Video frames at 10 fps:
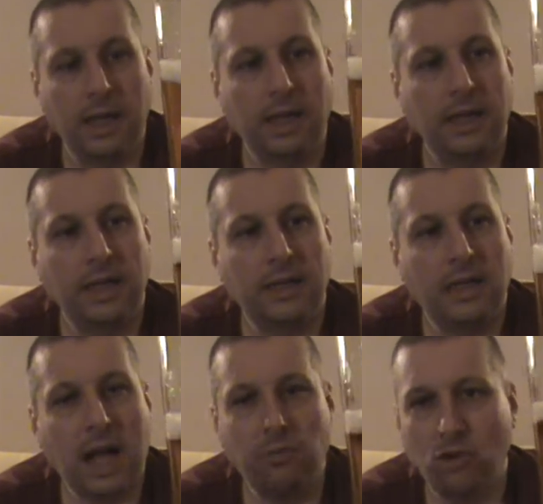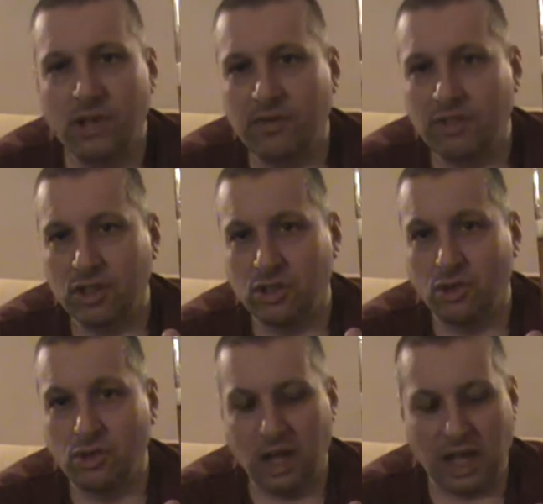Uh, I'm going to give this
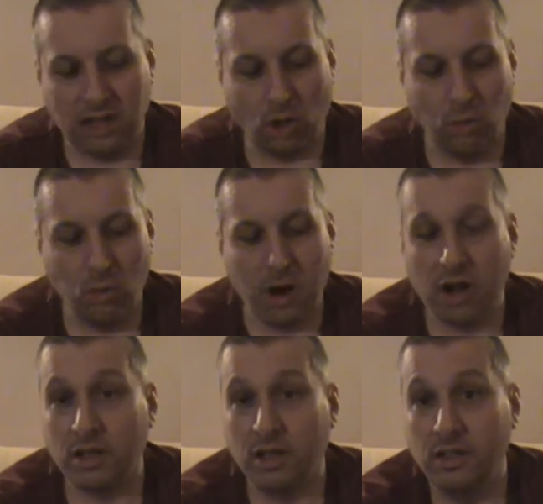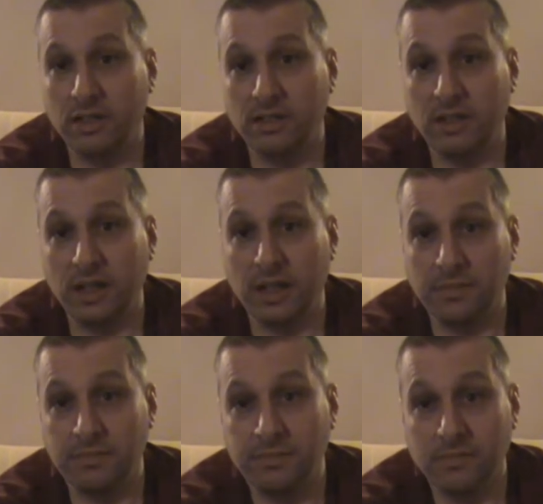a, a, double mark tonight
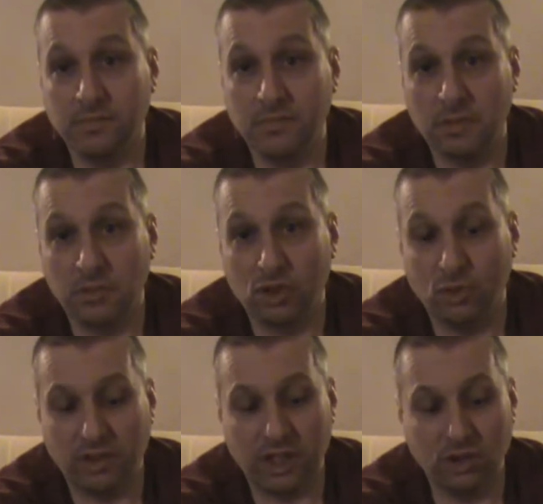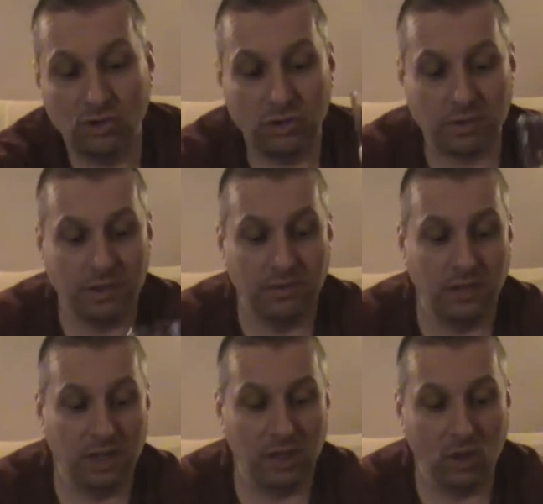my sofa king drunk.
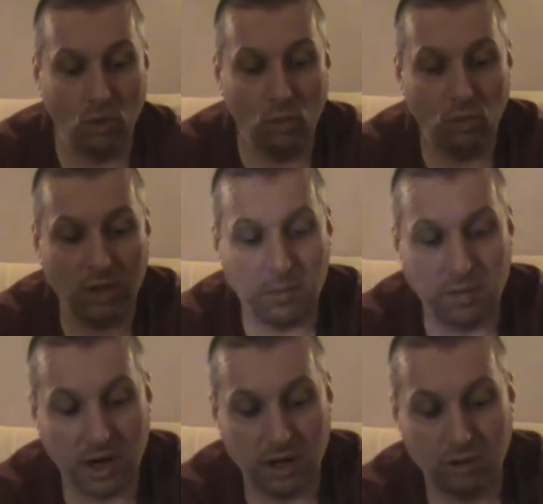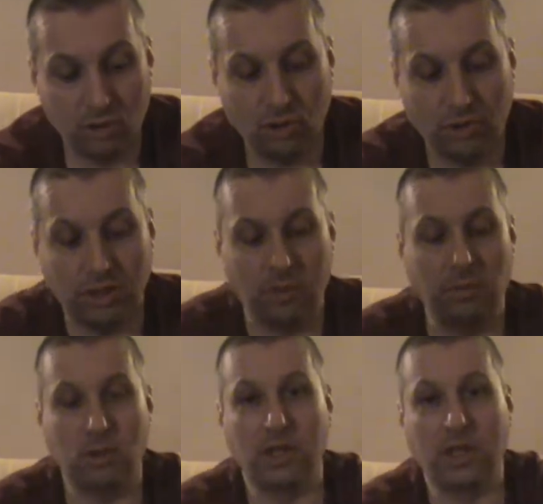The, the old empire. I'll show you the
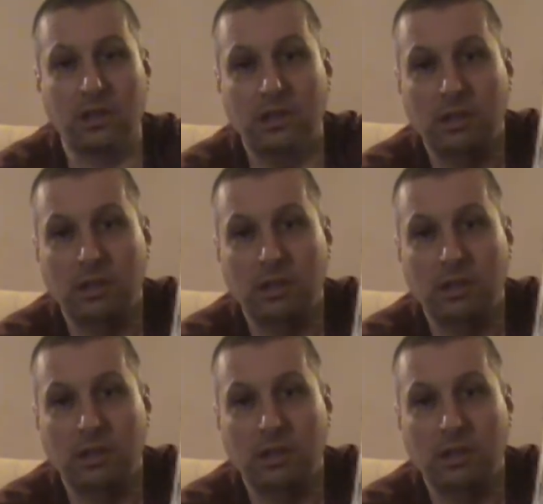label again.